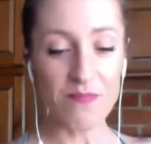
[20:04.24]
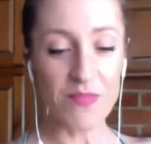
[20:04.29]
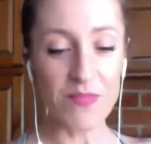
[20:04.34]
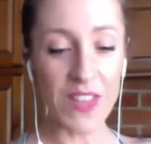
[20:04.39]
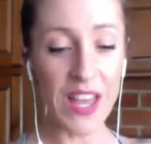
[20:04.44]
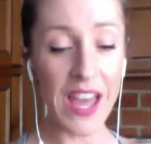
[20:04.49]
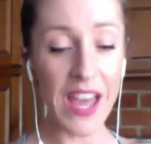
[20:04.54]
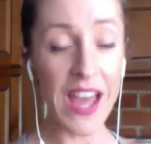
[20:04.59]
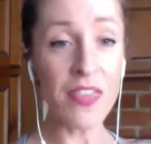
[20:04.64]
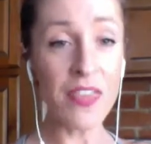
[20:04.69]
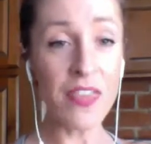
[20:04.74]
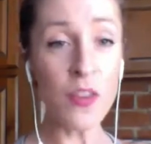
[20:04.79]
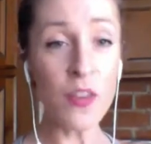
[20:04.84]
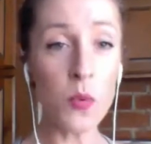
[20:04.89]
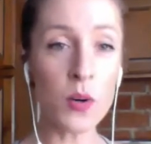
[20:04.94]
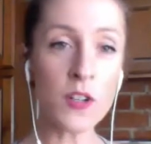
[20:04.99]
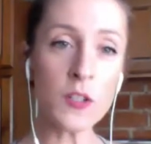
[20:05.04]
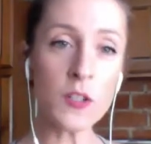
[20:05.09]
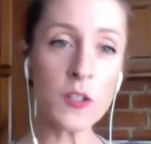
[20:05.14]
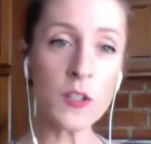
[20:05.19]
And the
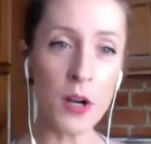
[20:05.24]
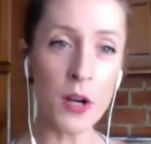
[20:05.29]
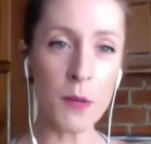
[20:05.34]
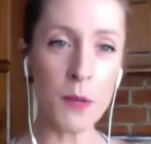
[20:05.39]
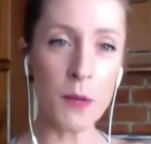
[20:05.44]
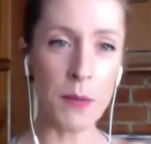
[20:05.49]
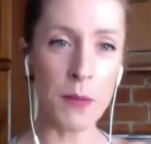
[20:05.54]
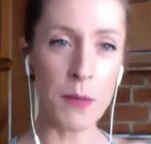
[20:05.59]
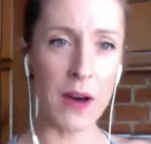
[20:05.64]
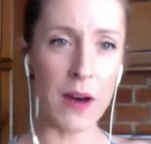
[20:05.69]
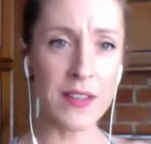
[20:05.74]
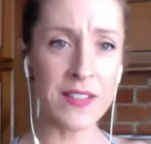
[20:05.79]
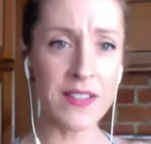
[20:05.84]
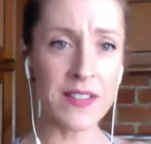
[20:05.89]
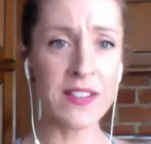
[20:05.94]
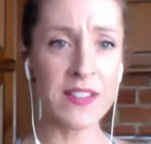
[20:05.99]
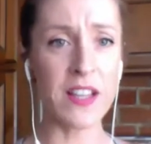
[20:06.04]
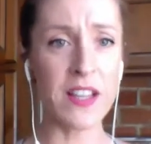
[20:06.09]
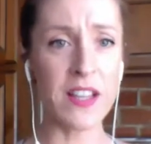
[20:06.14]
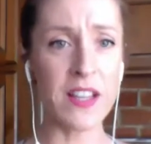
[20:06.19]
worst part about this
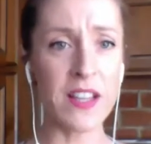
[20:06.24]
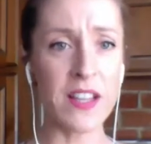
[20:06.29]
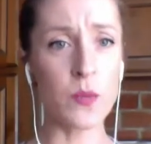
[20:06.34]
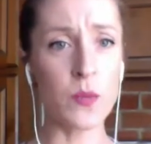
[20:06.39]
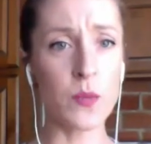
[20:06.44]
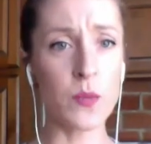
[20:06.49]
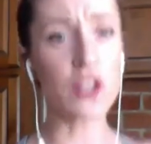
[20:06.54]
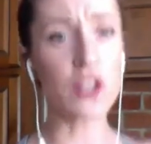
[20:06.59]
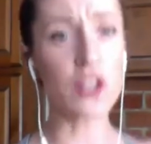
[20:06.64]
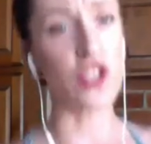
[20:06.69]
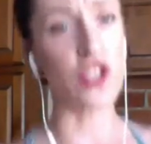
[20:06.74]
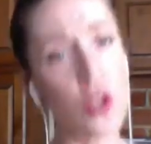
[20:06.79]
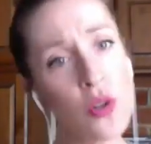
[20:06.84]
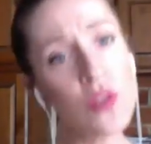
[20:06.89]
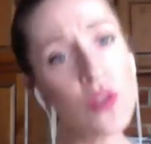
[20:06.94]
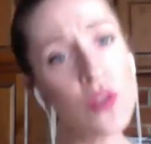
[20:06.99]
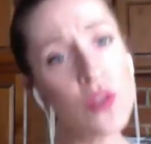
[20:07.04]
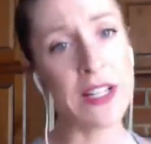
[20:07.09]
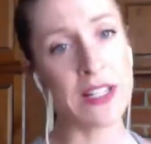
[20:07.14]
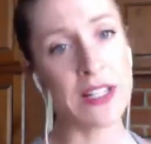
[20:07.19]
is we are
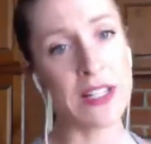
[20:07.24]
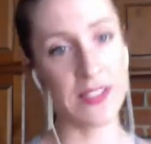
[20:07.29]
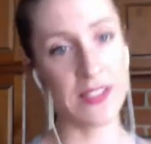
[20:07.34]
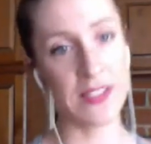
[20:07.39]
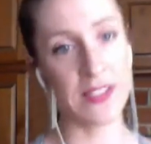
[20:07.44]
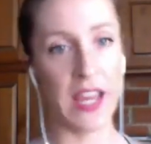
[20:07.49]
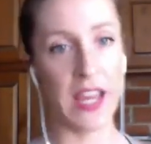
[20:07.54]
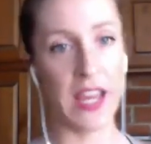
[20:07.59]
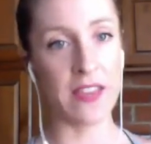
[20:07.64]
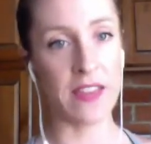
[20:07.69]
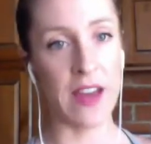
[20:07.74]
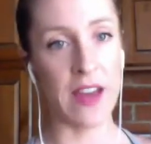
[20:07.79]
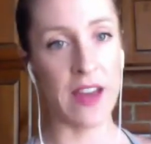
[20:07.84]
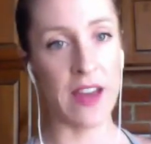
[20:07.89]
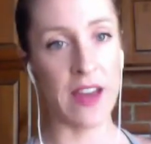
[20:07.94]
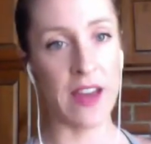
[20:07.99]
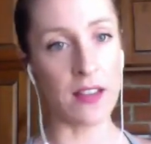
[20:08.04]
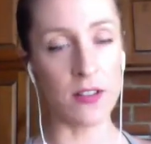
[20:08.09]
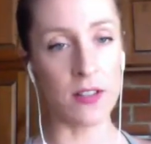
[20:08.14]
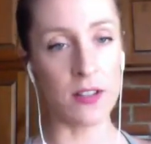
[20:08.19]
choosing to stay at that
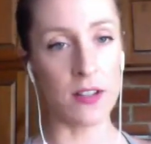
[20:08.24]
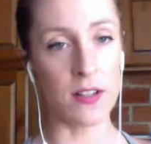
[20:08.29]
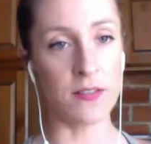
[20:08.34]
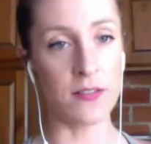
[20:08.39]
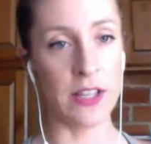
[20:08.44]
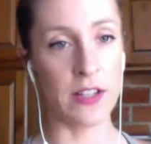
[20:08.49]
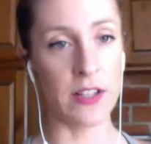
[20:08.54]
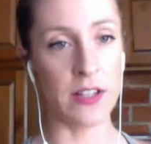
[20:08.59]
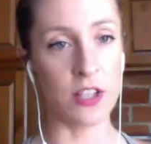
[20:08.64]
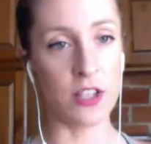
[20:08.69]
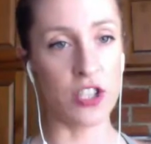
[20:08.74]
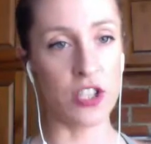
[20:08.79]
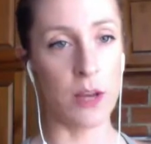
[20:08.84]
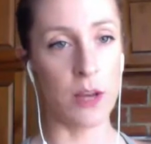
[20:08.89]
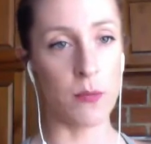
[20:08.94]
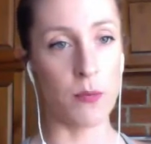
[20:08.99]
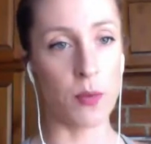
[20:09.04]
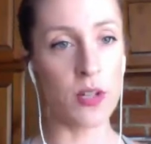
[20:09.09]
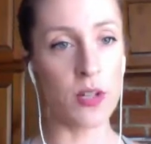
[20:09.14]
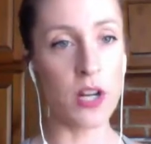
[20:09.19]
level of leadership.
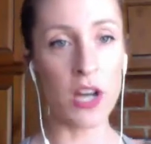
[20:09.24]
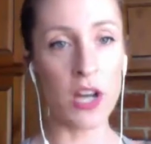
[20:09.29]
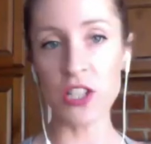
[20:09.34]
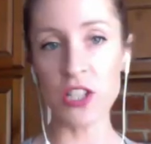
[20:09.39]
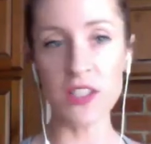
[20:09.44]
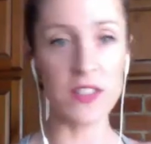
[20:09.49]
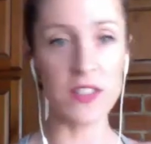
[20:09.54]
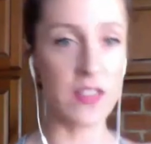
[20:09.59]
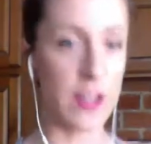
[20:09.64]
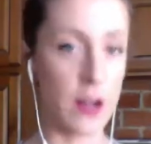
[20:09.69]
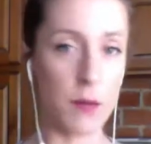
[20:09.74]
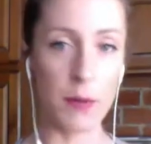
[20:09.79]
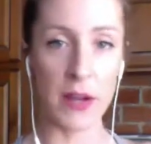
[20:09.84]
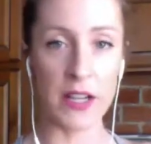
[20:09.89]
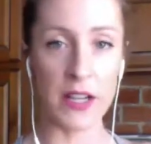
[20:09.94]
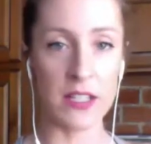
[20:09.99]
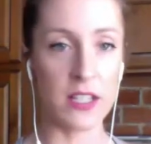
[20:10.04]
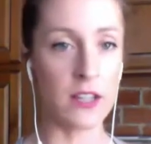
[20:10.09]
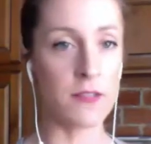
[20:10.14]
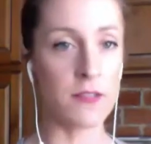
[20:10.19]
We're not just there by
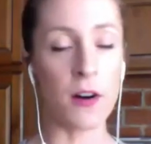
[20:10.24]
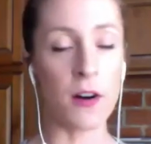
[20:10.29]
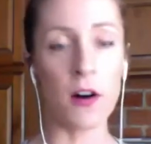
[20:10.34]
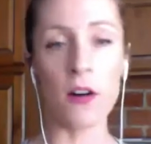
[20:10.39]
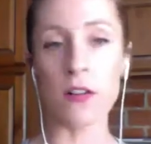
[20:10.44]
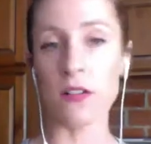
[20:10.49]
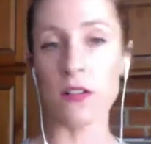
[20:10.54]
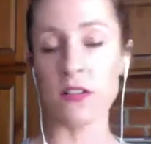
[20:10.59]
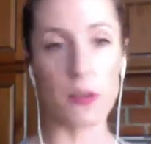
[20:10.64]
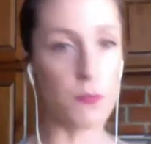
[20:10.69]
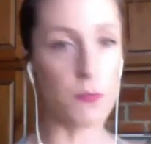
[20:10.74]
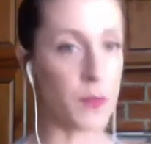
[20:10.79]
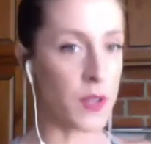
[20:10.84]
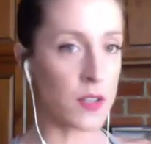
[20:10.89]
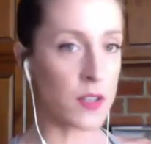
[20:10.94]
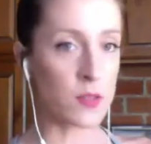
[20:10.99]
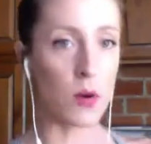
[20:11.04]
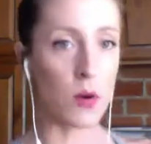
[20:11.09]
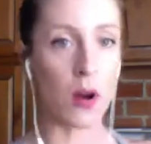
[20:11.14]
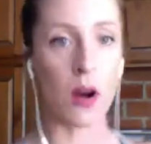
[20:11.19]
default, or something's
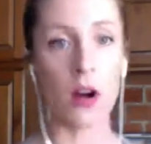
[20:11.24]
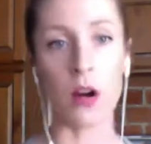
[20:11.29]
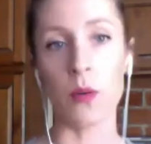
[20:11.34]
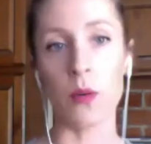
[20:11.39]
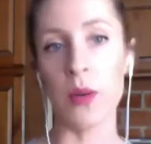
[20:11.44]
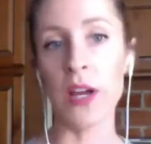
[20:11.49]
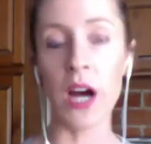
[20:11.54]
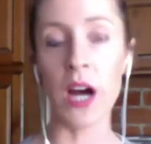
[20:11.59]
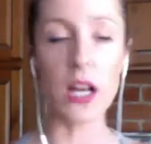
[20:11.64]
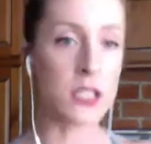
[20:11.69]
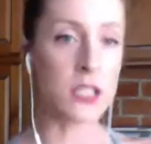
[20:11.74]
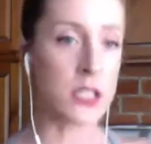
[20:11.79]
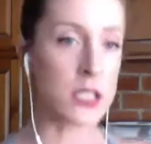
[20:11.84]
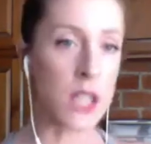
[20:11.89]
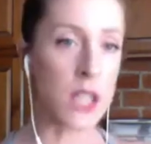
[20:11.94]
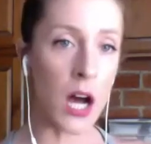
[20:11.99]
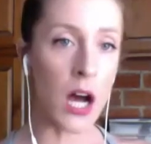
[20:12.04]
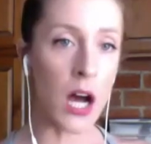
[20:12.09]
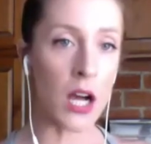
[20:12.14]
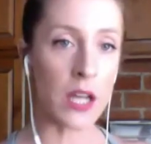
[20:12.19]
wrong, or we got
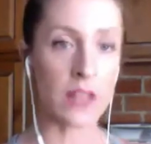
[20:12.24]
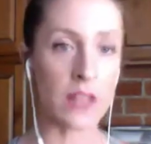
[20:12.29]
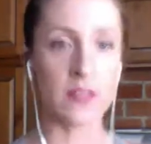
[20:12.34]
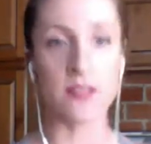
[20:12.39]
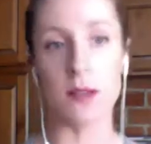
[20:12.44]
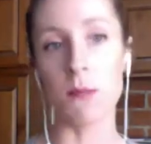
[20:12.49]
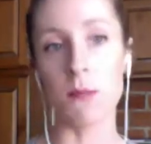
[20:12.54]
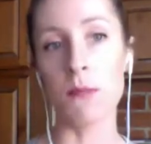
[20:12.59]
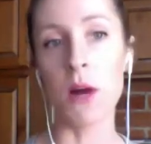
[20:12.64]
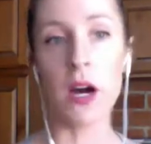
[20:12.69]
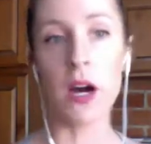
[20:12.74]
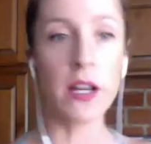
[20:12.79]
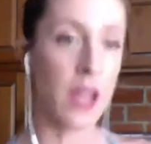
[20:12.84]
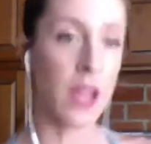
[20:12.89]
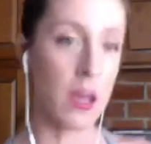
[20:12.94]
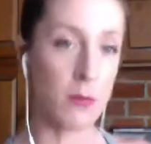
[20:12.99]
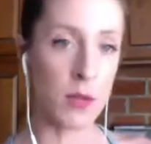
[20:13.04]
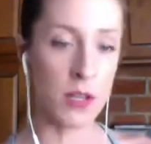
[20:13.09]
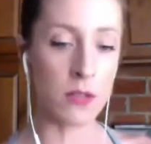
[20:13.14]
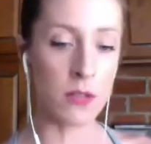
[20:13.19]
stuck and some mud
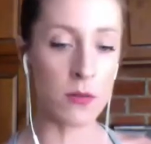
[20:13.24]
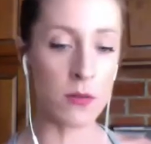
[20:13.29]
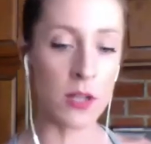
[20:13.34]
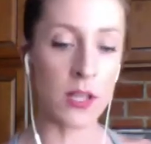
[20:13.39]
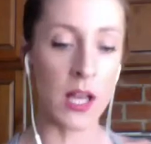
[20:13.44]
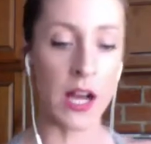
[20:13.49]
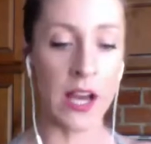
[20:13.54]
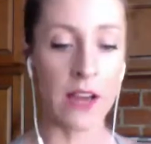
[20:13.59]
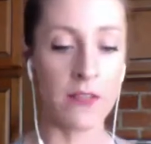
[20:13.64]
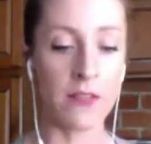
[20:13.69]
came into our life.